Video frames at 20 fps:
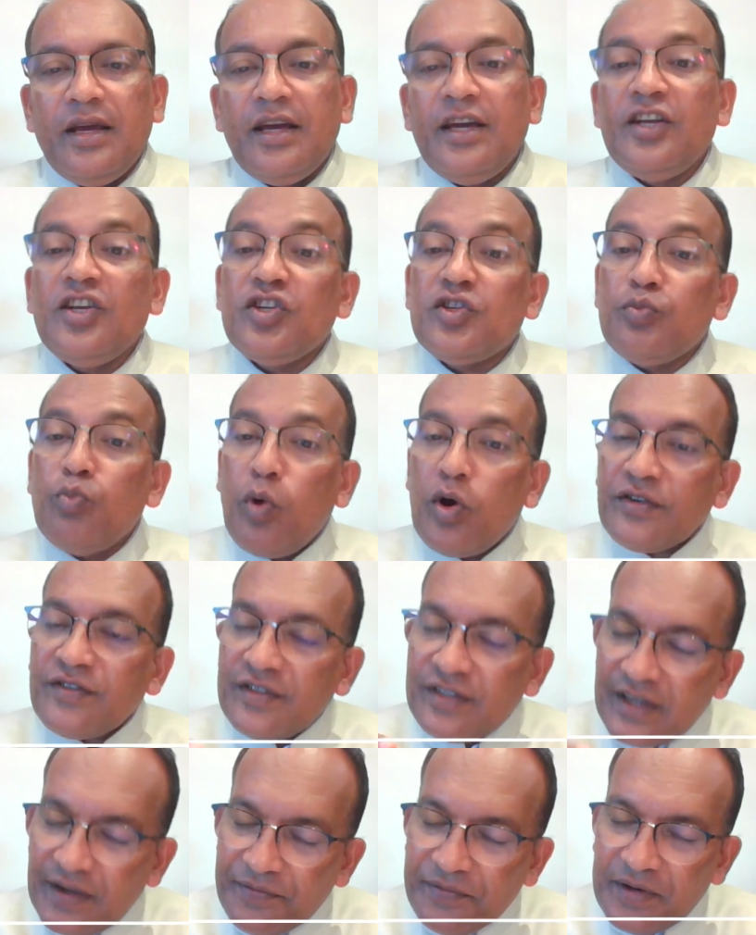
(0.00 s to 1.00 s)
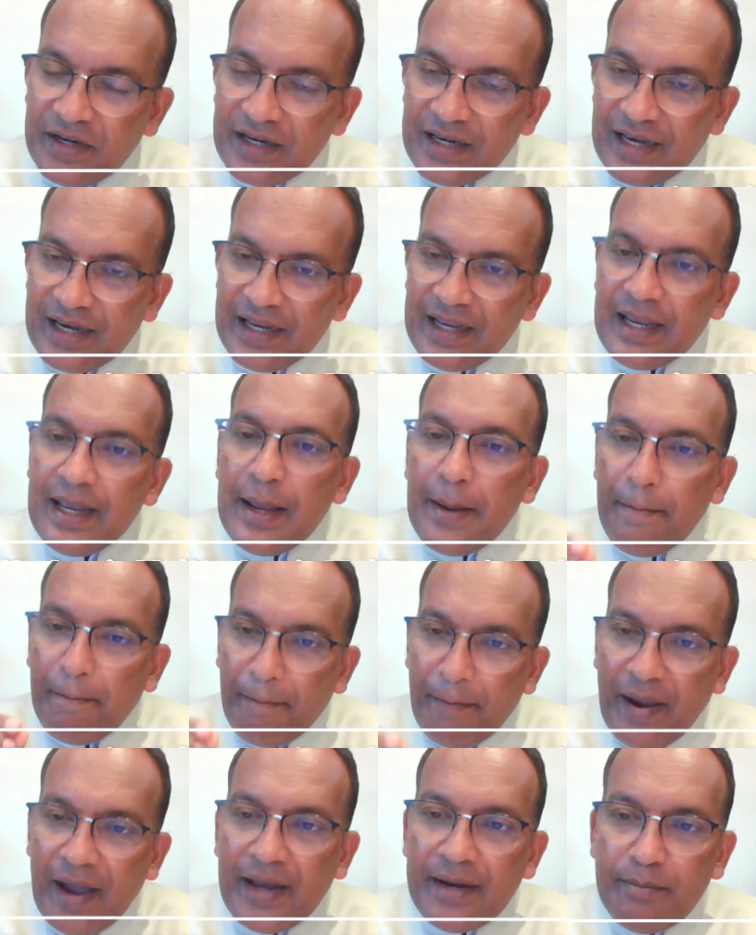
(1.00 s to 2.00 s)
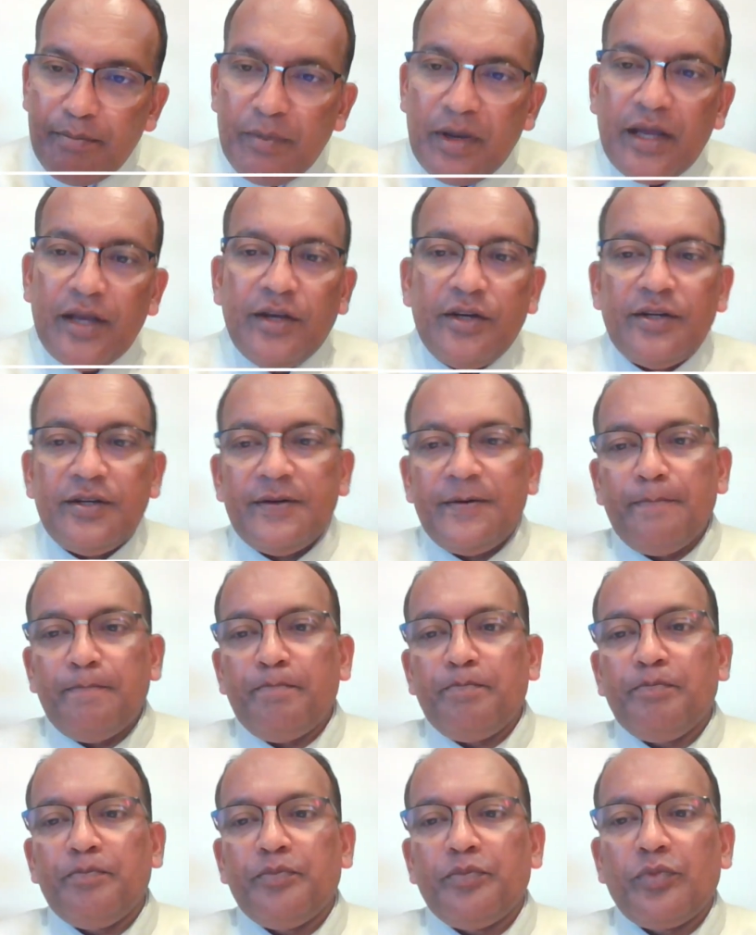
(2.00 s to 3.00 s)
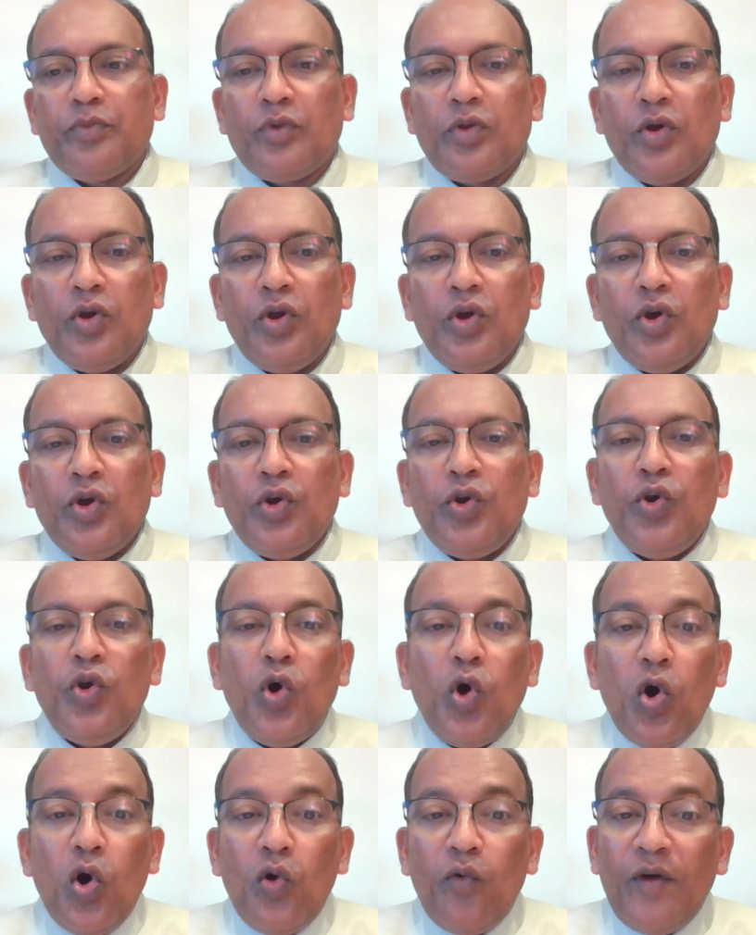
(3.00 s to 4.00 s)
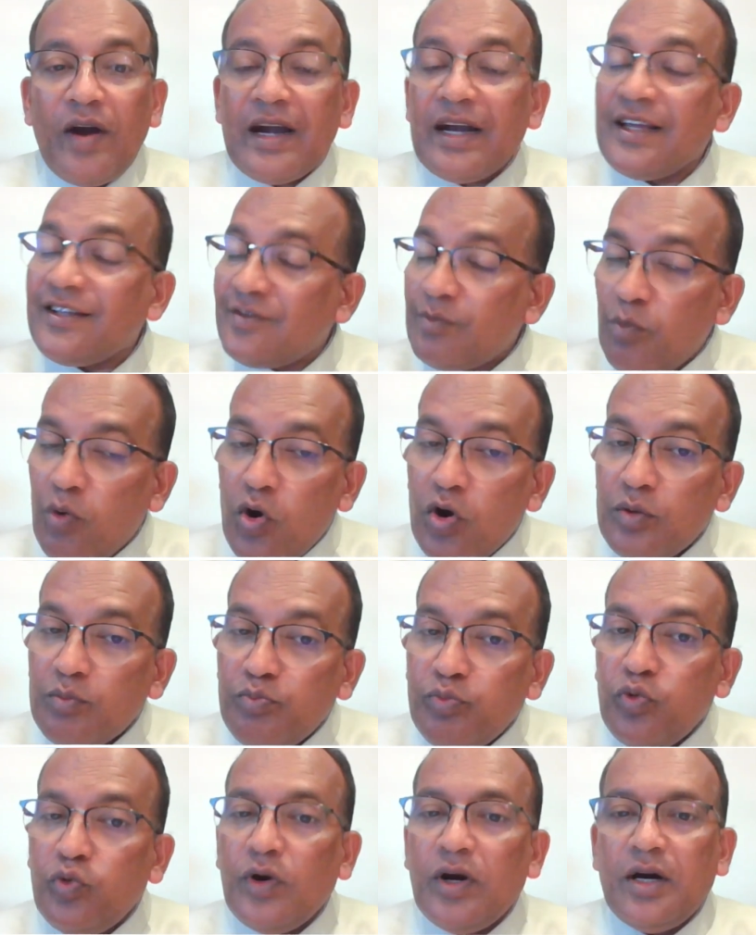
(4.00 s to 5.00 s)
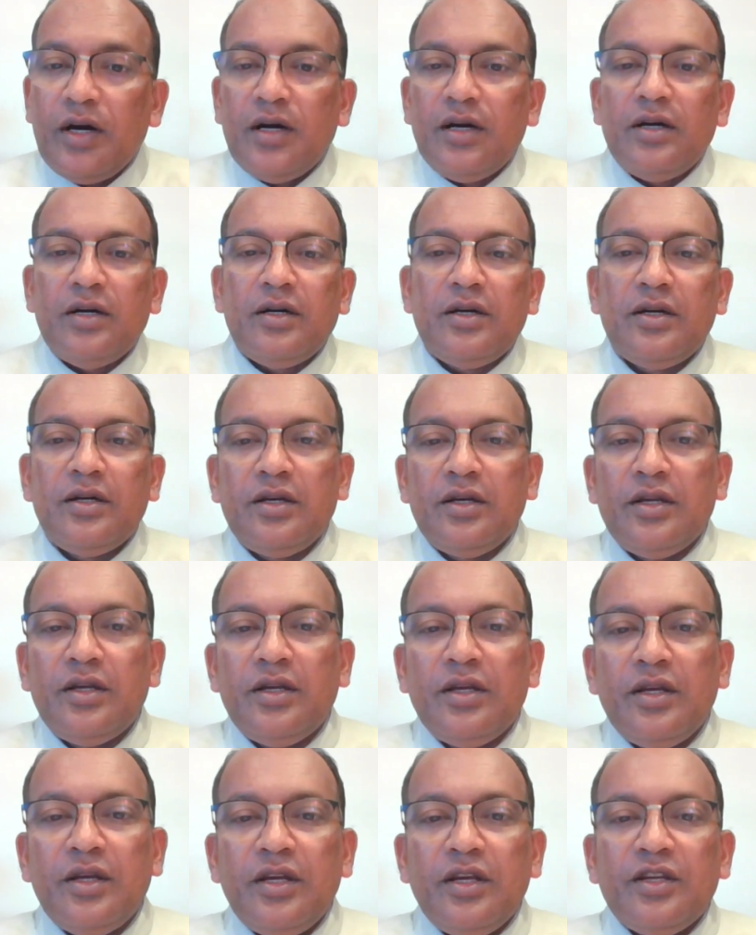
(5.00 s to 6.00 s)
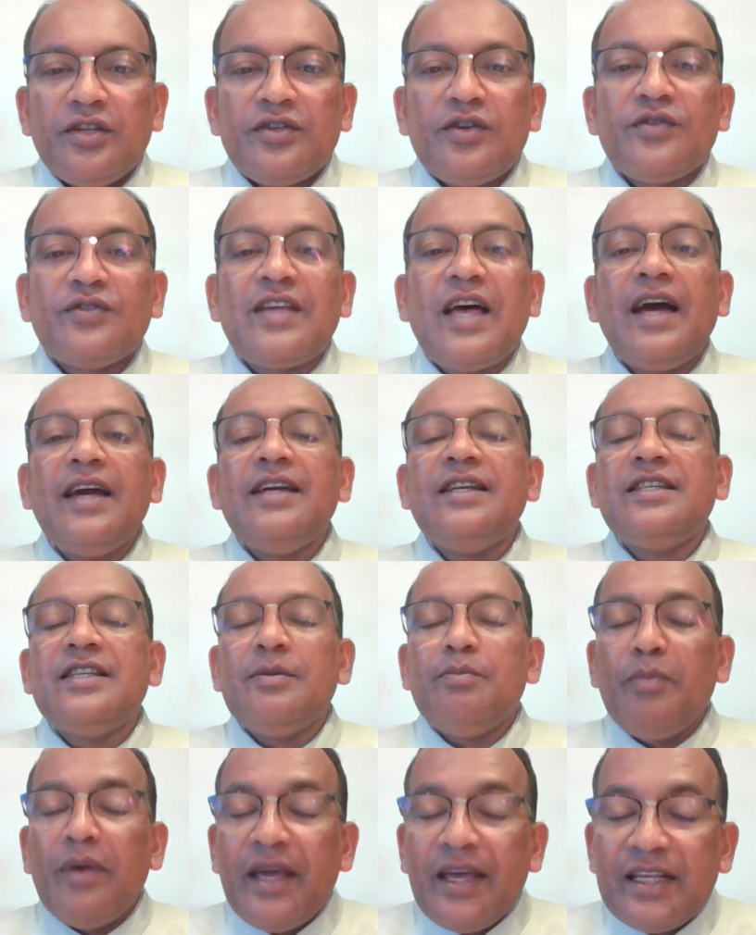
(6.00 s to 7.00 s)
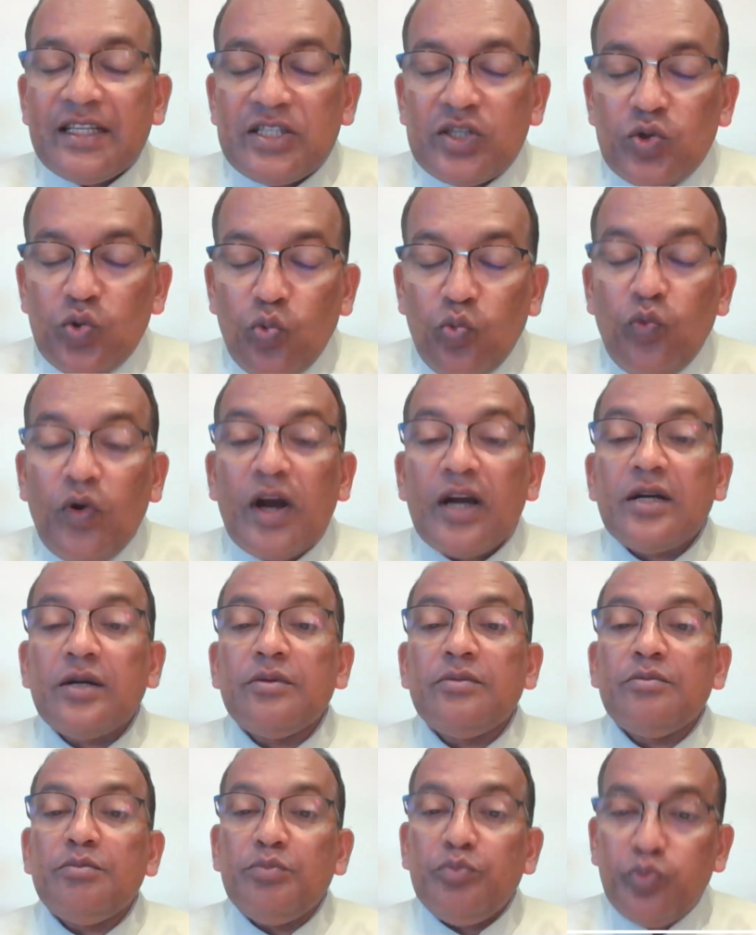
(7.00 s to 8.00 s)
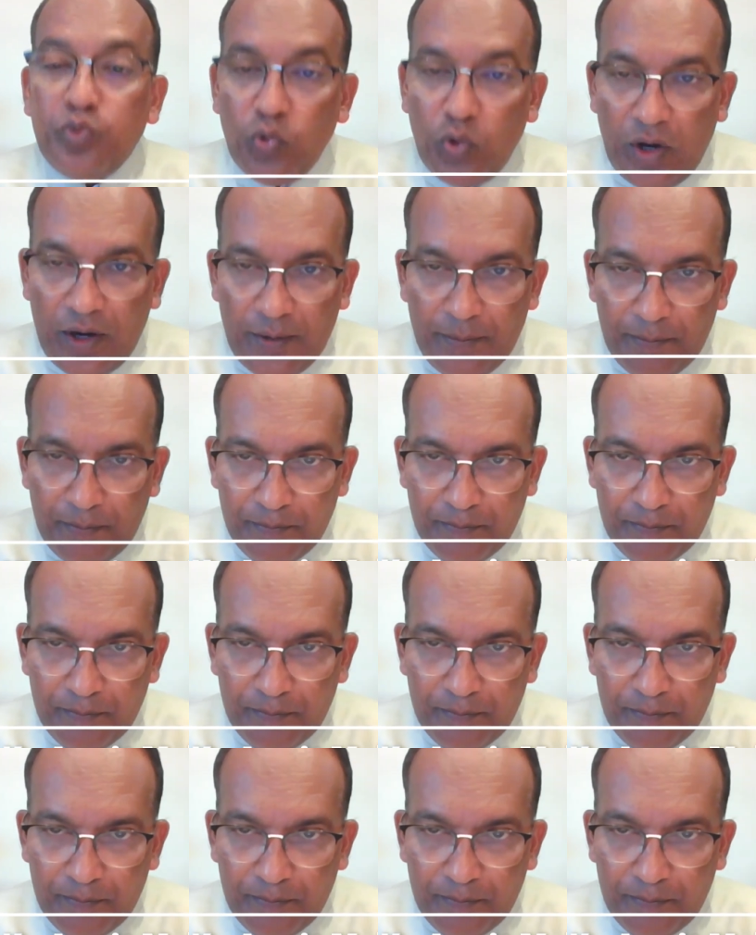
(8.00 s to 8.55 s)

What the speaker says: It is most definitely man-made. No one is born poor. Society makes one poor."